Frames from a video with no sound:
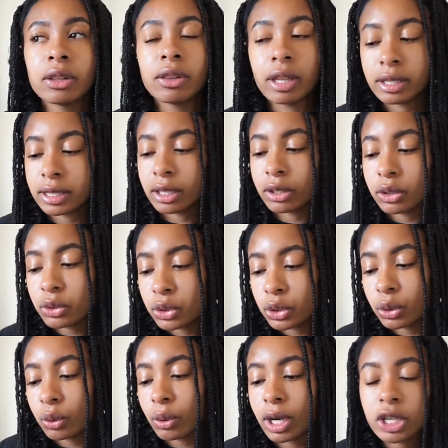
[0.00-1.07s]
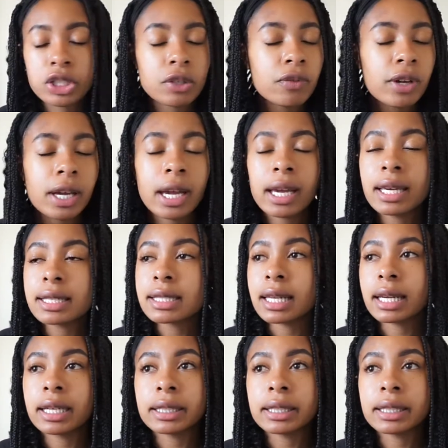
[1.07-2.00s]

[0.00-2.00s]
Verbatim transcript: They tell you to wash your face